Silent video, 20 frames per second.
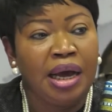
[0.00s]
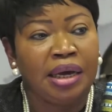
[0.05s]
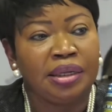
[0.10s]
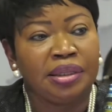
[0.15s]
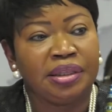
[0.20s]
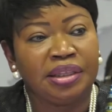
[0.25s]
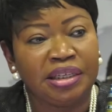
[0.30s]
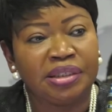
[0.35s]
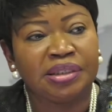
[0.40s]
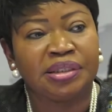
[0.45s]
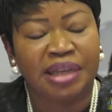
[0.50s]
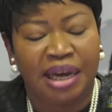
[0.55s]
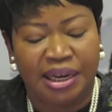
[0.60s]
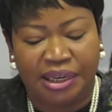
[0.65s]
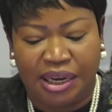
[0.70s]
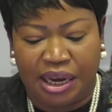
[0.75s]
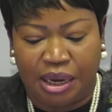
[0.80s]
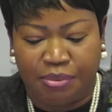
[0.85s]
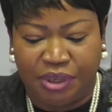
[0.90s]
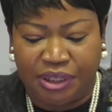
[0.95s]
This
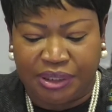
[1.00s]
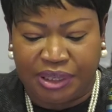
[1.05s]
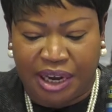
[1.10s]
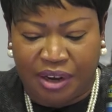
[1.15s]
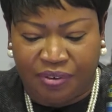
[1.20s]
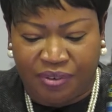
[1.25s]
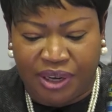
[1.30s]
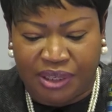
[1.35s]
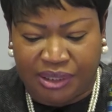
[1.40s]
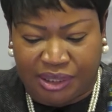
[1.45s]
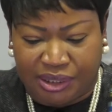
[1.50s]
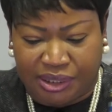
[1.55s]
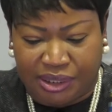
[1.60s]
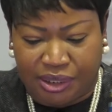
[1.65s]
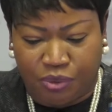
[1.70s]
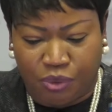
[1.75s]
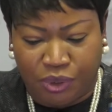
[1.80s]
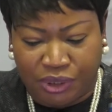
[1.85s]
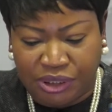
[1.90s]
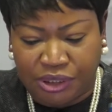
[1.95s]
dynamic
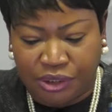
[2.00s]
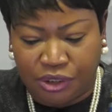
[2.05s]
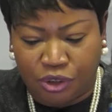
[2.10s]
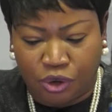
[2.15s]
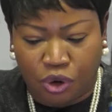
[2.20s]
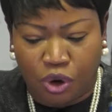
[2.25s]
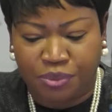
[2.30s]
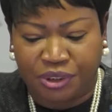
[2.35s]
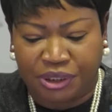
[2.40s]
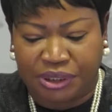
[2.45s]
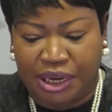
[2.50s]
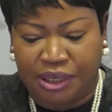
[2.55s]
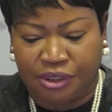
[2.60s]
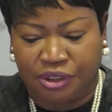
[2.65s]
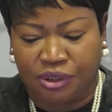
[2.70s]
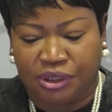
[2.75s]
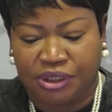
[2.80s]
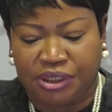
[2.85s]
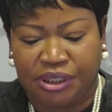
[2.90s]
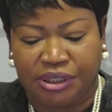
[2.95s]
diversity within the Rome
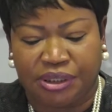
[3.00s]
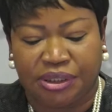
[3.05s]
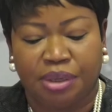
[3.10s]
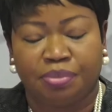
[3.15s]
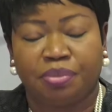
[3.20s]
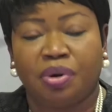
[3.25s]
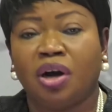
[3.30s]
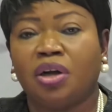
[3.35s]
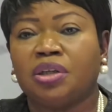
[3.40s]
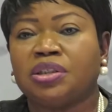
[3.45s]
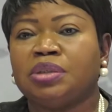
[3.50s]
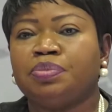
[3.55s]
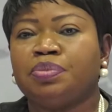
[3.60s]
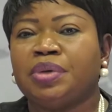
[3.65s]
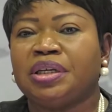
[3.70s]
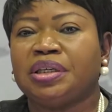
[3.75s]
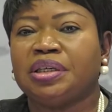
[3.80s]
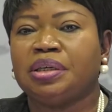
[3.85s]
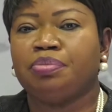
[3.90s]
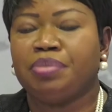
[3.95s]
Statute system
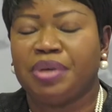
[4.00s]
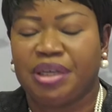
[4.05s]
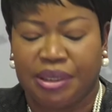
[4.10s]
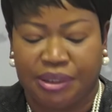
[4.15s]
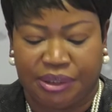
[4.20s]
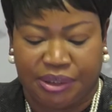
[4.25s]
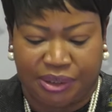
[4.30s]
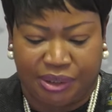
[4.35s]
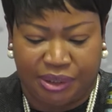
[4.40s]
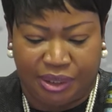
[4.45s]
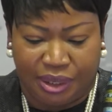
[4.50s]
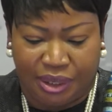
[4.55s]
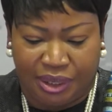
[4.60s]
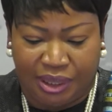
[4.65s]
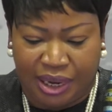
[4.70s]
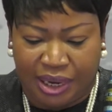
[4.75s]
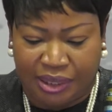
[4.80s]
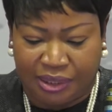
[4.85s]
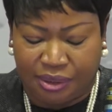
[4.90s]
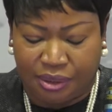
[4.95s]
ultimately means
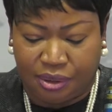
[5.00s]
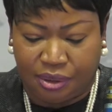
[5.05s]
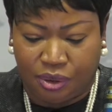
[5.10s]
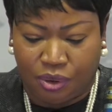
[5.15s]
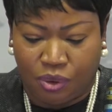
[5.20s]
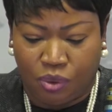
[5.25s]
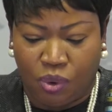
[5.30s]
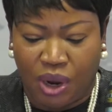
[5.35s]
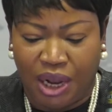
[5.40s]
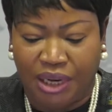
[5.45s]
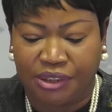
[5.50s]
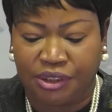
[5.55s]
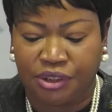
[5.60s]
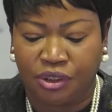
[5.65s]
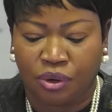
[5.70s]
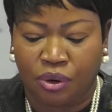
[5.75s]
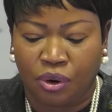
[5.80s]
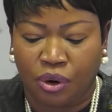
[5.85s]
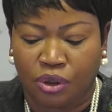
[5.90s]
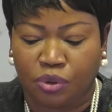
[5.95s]
that whilst the
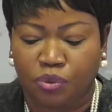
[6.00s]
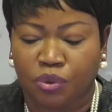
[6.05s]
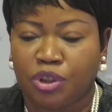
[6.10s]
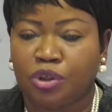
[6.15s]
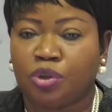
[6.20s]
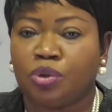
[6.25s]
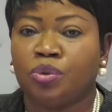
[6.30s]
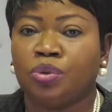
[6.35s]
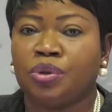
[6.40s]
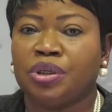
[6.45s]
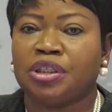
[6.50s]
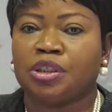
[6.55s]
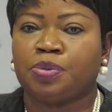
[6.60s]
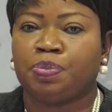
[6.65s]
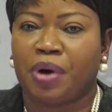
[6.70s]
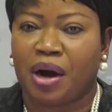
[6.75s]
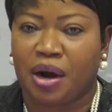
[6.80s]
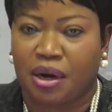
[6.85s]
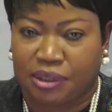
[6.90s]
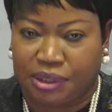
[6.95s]
court will do its
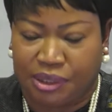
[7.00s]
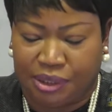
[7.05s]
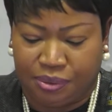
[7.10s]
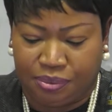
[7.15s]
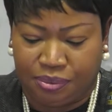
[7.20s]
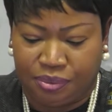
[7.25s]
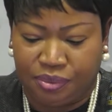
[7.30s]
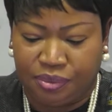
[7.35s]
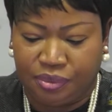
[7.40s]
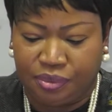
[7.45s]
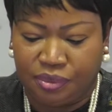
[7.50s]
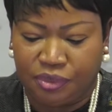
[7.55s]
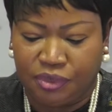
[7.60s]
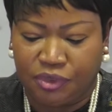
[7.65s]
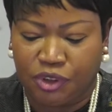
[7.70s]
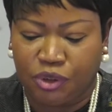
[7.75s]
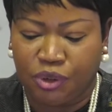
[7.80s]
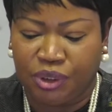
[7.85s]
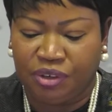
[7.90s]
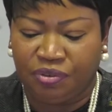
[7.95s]
part
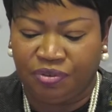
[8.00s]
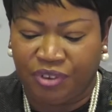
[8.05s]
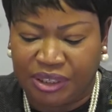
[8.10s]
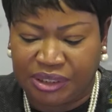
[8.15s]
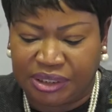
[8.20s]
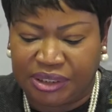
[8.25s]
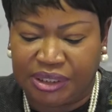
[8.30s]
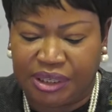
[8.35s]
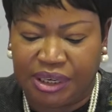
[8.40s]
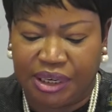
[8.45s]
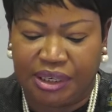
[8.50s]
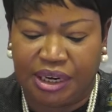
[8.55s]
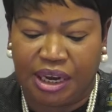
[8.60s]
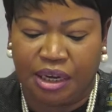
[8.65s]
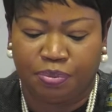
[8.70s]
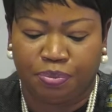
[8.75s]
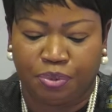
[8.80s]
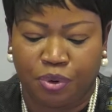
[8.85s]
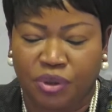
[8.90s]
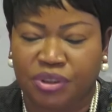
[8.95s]
to investigate
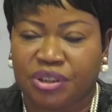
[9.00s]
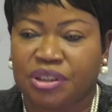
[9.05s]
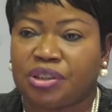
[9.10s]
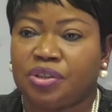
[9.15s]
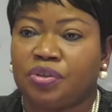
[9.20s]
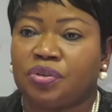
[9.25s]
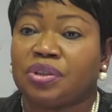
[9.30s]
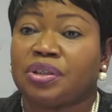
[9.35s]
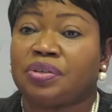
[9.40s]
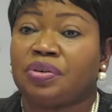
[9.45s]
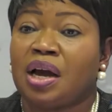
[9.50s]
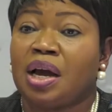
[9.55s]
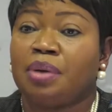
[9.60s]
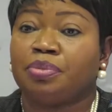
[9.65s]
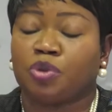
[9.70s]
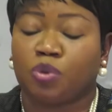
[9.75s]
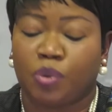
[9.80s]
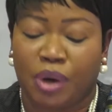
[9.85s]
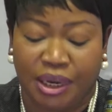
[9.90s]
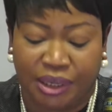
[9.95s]
and prosecute
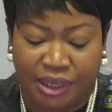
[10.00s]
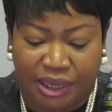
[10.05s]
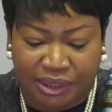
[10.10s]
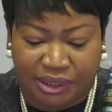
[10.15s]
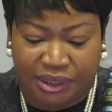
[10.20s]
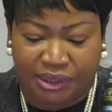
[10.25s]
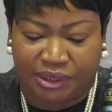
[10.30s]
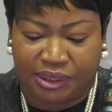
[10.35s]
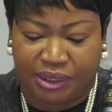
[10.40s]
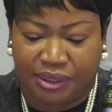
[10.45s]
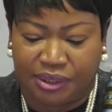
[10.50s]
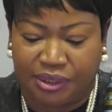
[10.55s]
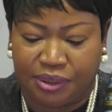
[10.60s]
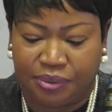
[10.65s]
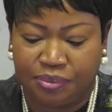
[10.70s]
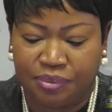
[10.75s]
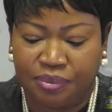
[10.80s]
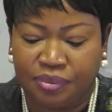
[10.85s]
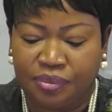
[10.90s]
crimes where necessary,